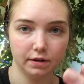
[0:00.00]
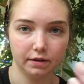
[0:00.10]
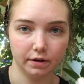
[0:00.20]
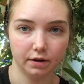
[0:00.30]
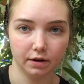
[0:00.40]

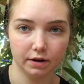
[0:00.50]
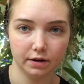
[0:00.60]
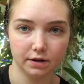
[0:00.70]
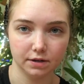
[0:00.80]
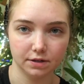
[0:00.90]
there
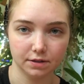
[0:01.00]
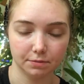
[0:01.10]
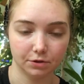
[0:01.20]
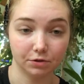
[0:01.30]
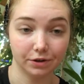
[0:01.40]
is some
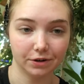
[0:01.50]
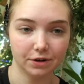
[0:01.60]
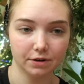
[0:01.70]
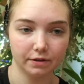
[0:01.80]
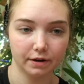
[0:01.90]

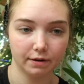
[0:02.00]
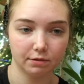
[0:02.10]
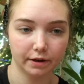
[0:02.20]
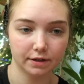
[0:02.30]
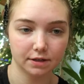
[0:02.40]
glitter that I would
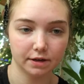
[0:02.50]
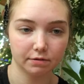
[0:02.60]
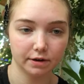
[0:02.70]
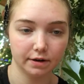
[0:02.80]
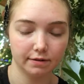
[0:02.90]
like to get
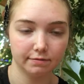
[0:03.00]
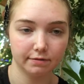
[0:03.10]
rid of,